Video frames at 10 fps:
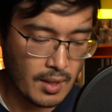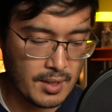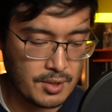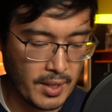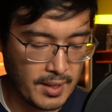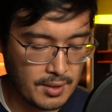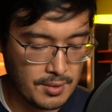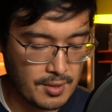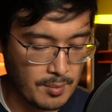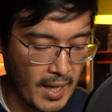It's trying to
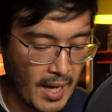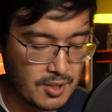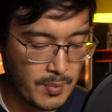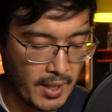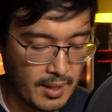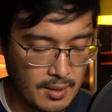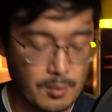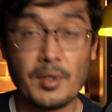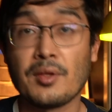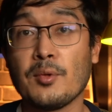do some cash
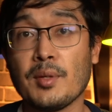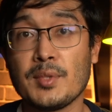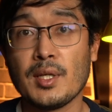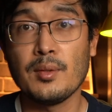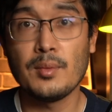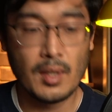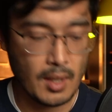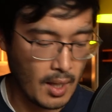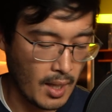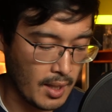back with crypto,
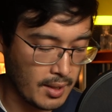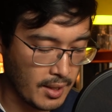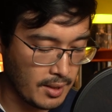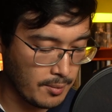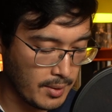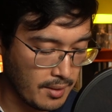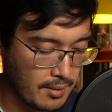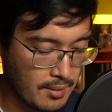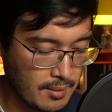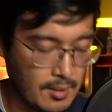kind of
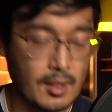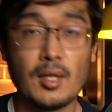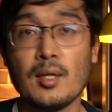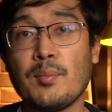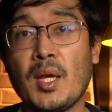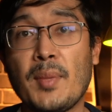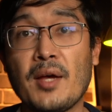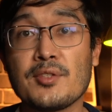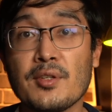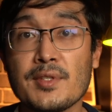with the
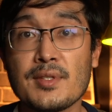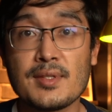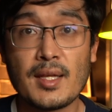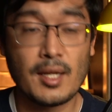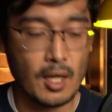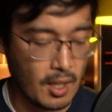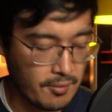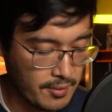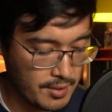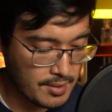PayPal services that it
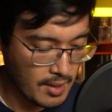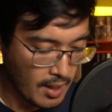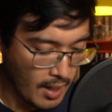offers.